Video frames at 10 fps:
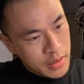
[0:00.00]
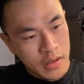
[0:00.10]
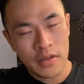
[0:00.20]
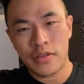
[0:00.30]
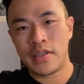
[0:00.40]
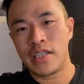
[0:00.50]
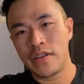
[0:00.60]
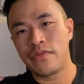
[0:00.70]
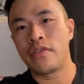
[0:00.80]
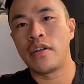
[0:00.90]

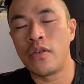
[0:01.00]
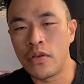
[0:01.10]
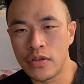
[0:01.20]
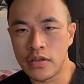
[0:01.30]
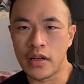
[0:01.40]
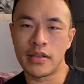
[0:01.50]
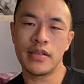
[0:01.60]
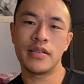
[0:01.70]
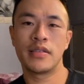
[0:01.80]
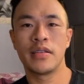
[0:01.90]
consultation for an
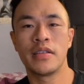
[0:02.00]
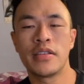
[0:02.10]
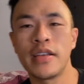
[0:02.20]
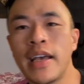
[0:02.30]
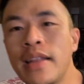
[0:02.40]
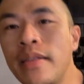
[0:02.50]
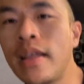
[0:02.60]
orthodontist to get